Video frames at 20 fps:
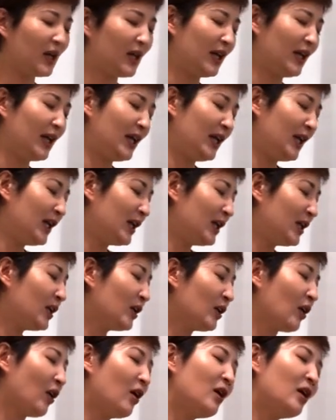Ain't
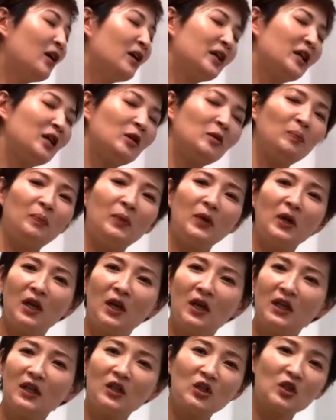it hard
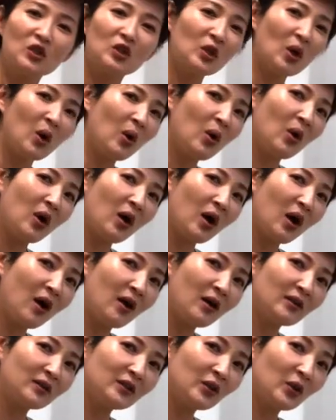keeping it so
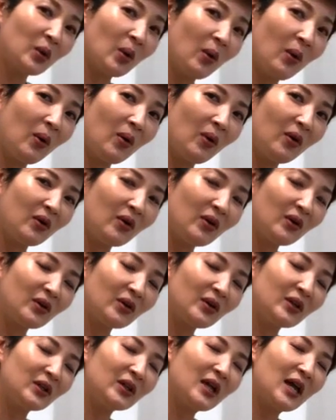
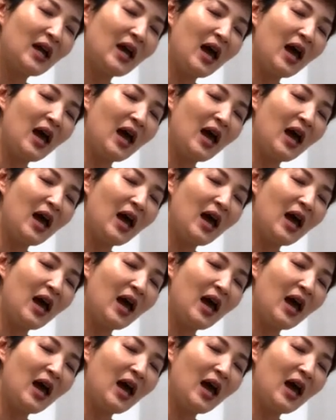hardcore?